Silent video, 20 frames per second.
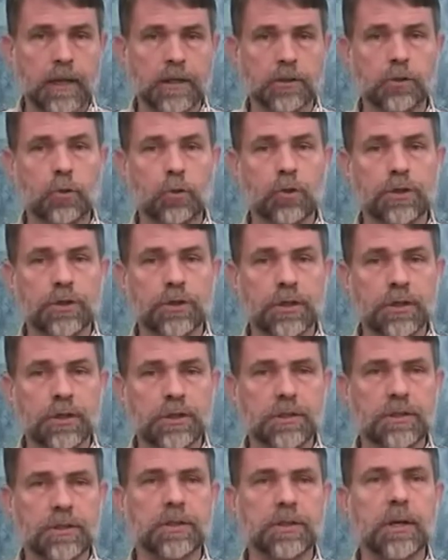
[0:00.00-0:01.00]
This course
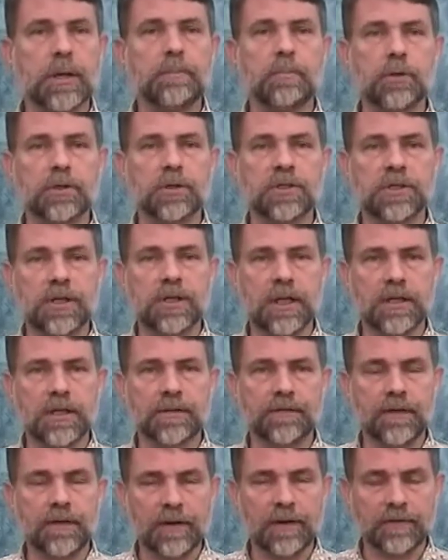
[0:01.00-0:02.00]
is numbered
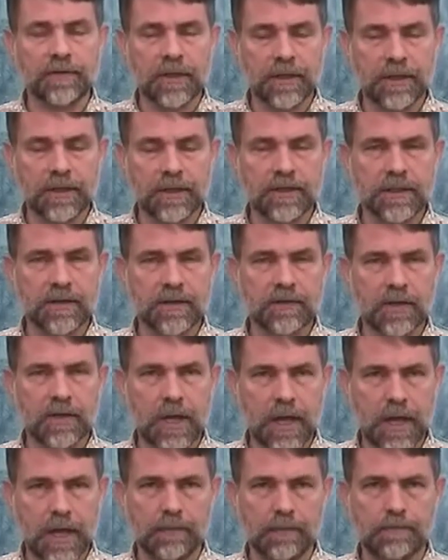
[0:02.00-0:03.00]

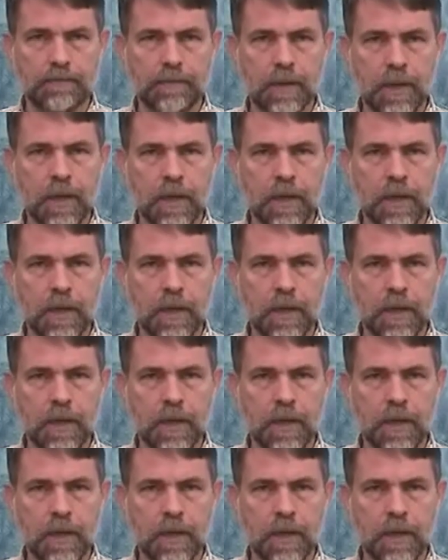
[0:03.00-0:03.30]
CS597A.